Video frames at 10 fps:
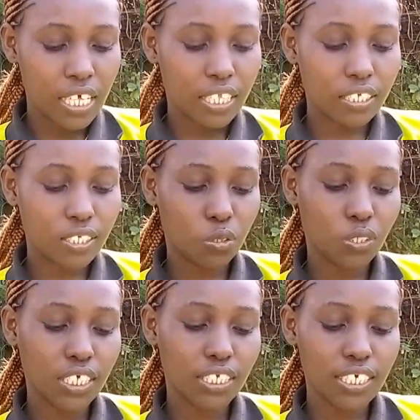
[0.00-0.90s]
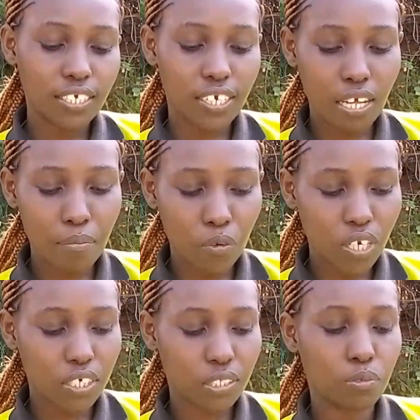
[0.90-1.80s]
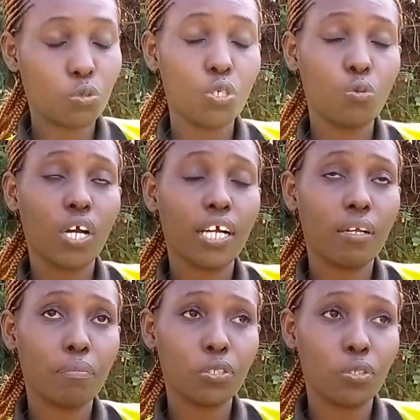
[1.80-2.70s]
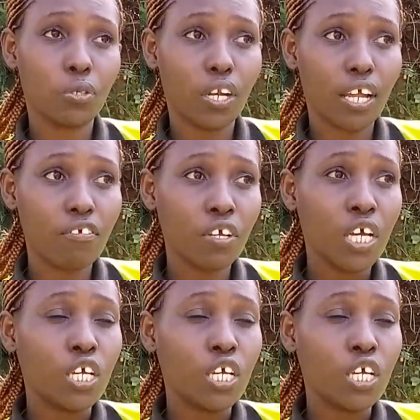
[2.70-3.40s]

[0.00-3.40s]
That is to say, set clear boundaries between work and personal life.